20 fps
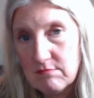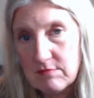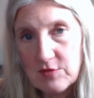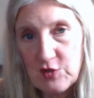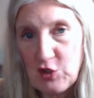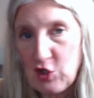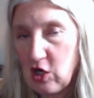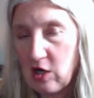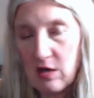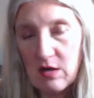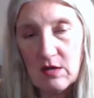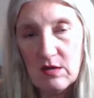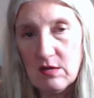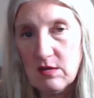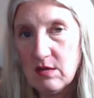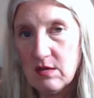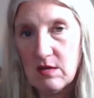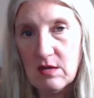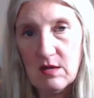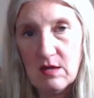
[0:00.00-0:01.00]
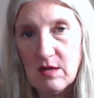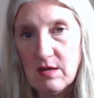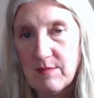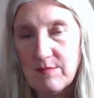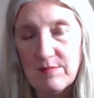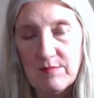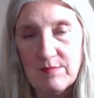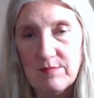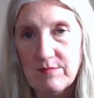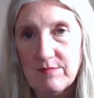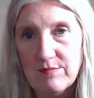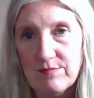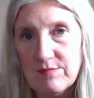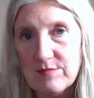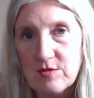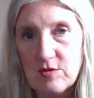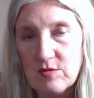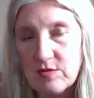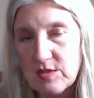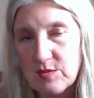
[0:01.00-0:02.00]
yarn, um,
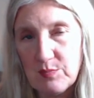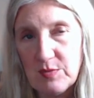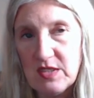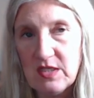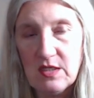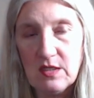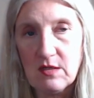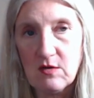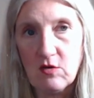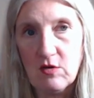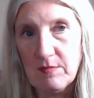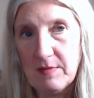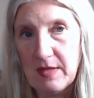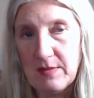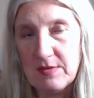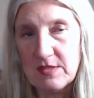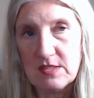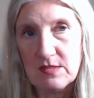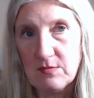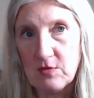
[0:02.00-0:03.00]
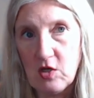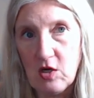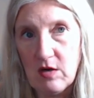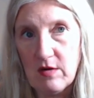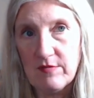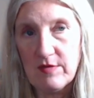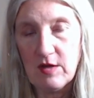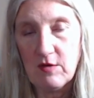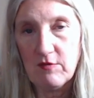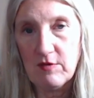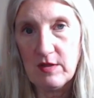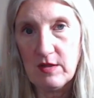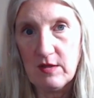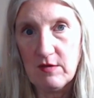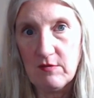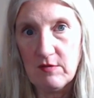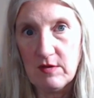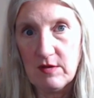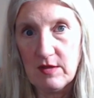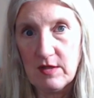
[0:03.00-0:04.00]
so to speak, or maybe some yarn that really,
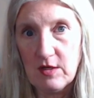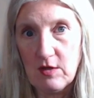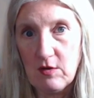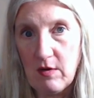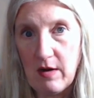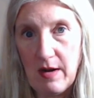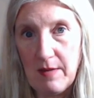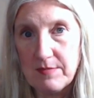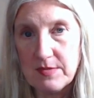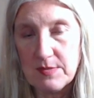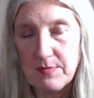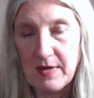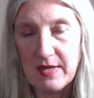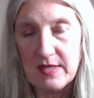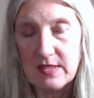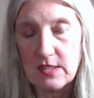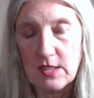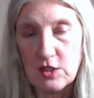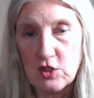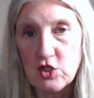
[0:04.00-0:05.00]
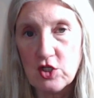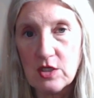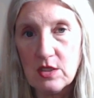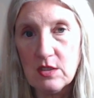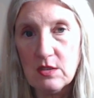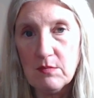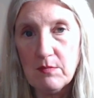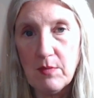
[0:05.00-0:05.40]
really grabs my attention.